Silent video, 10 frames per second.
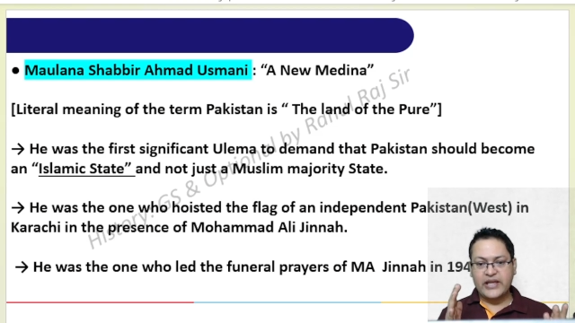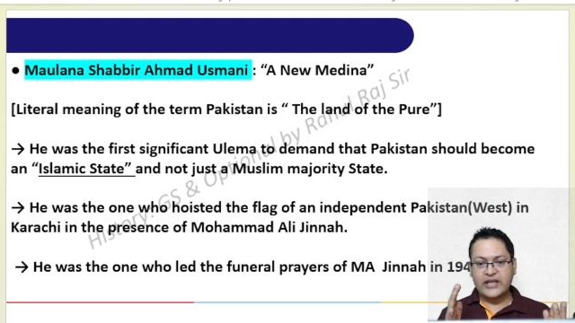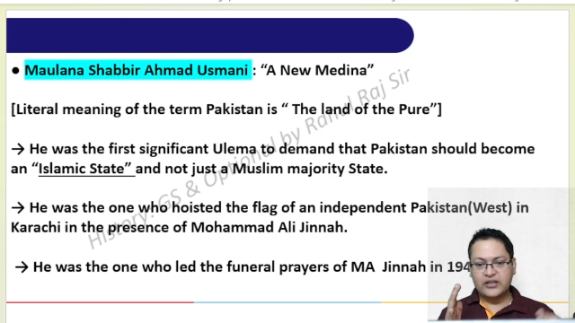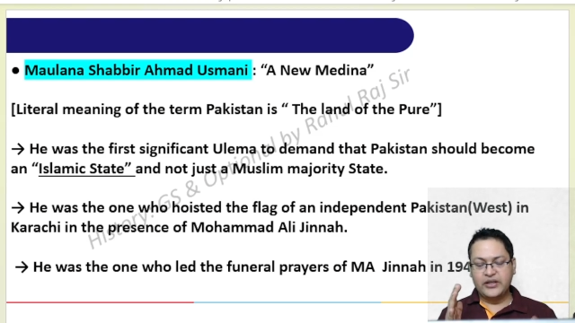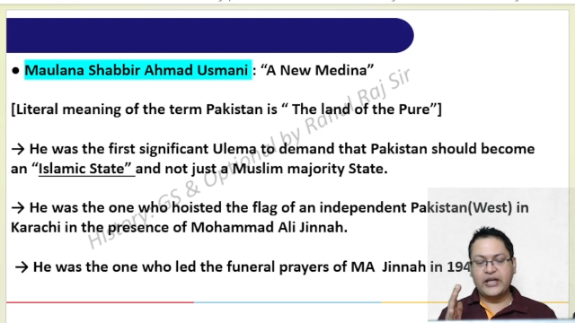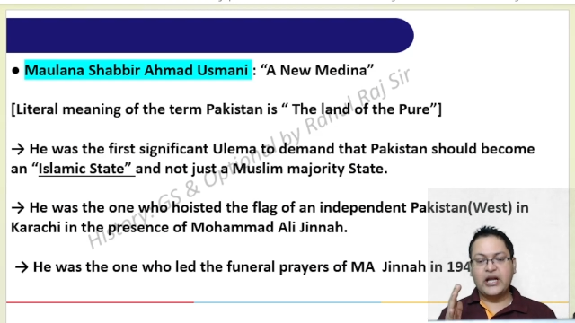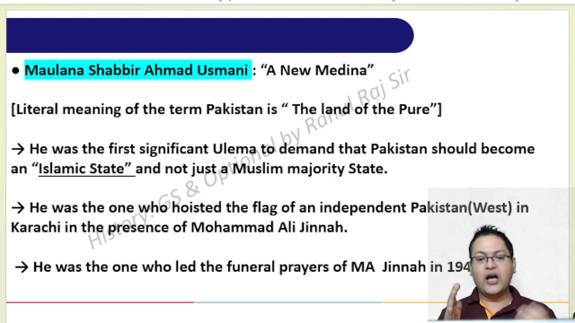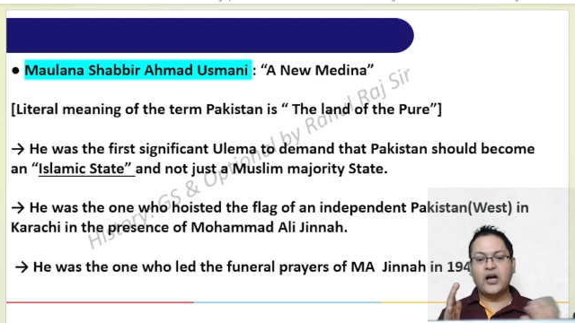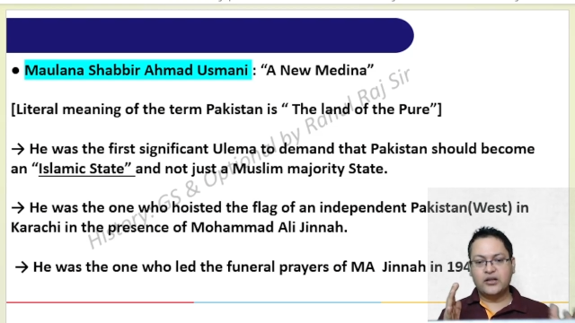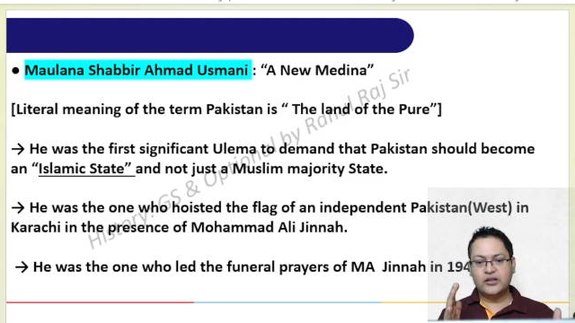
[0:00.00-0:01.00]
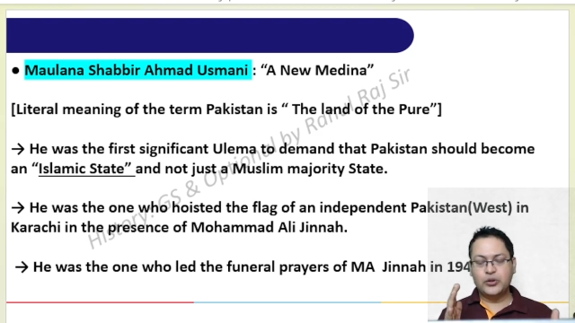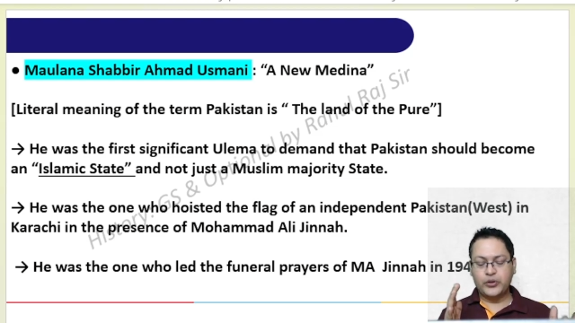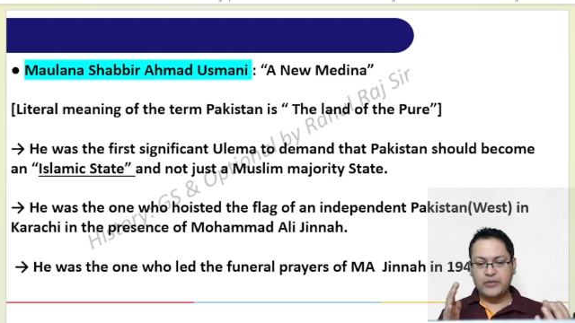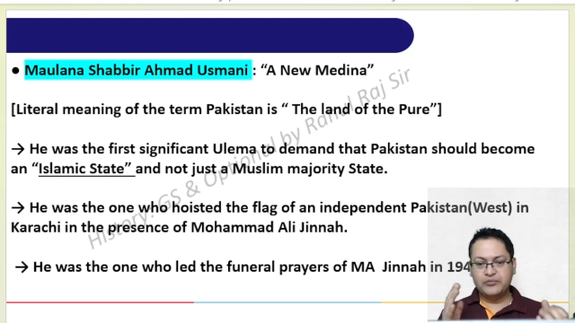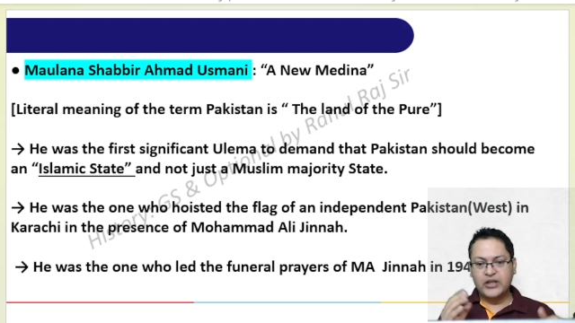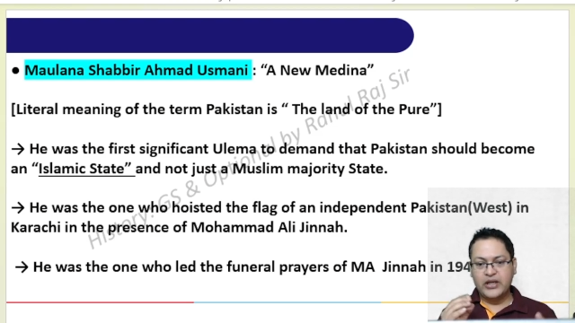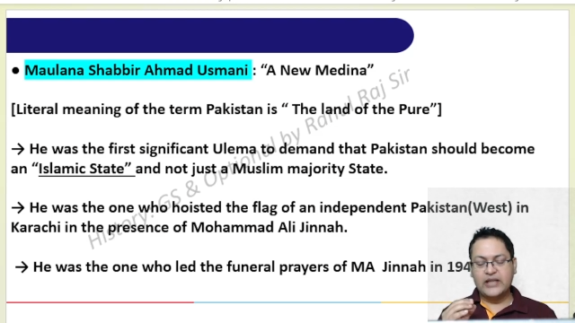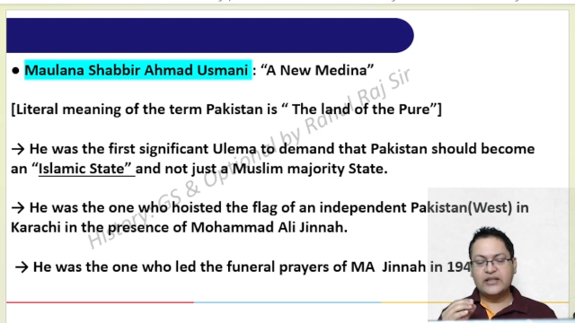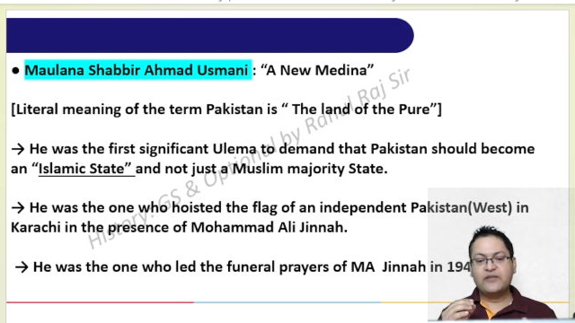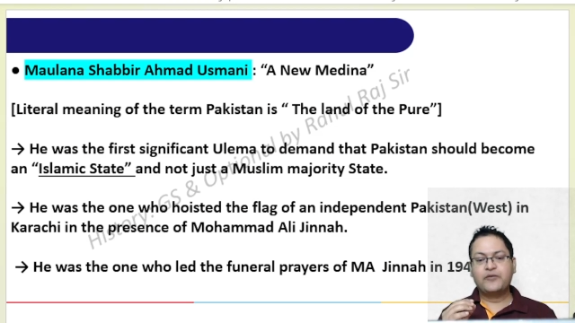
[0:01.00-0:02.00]
like nikah. Okay,
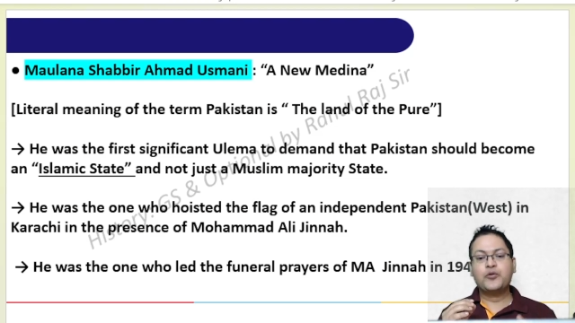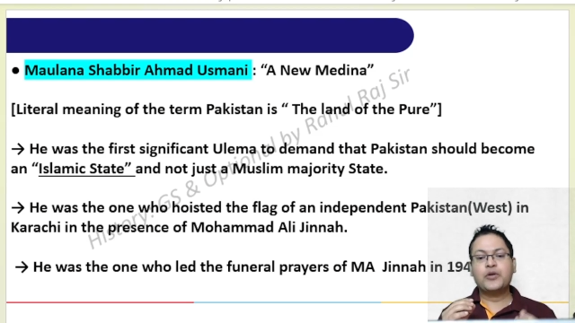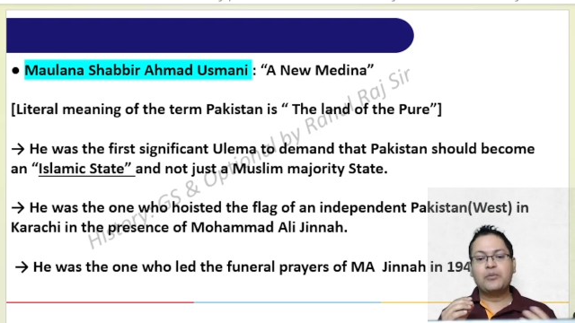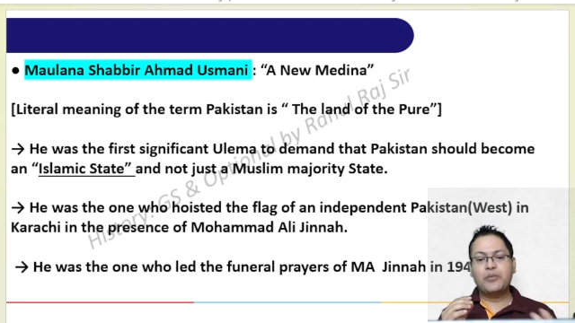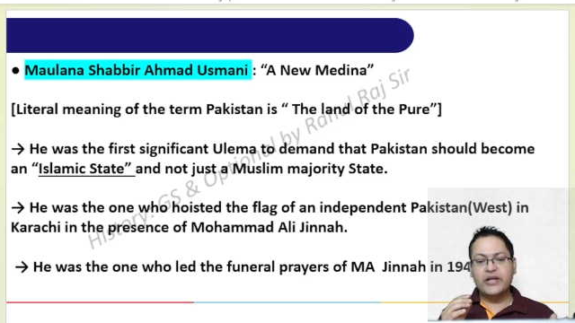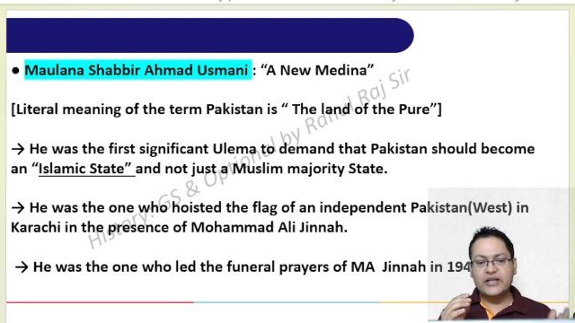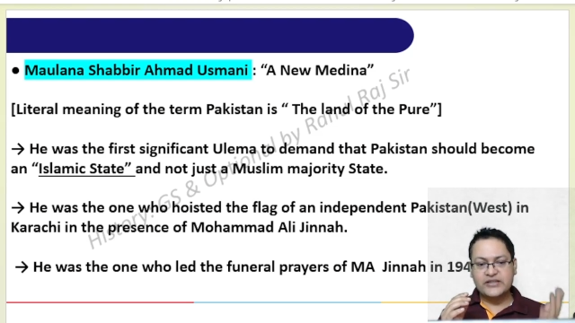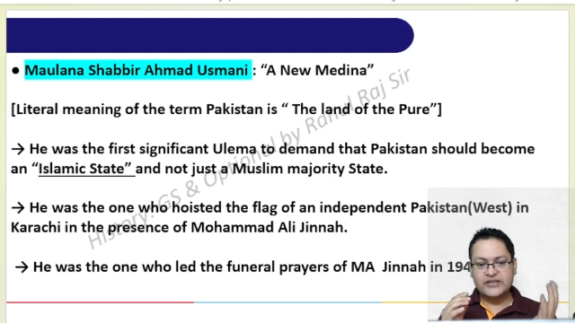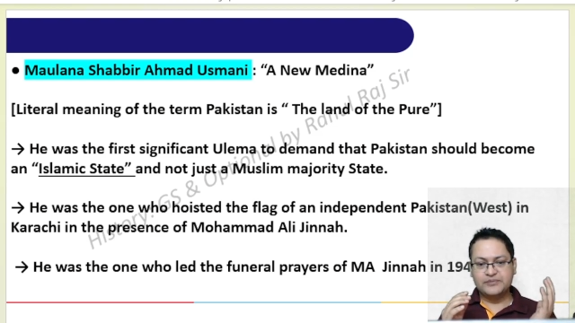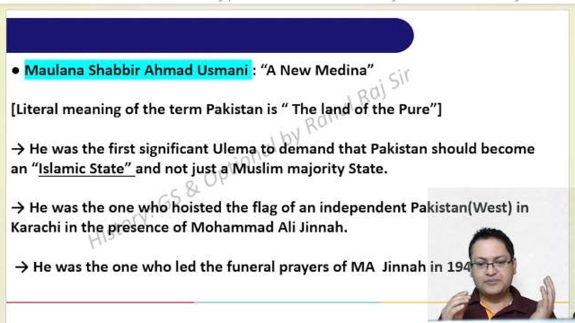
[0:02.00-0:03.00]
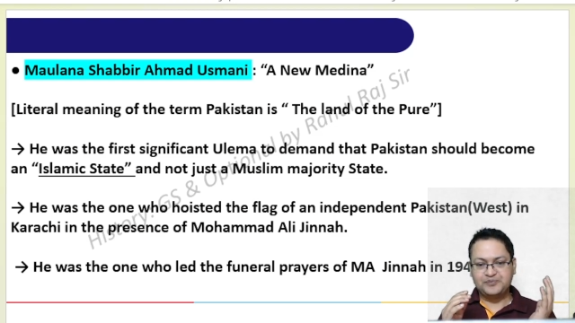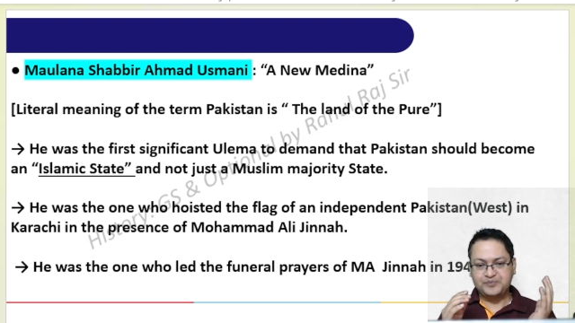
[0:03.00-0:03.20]
and then funeral prayers.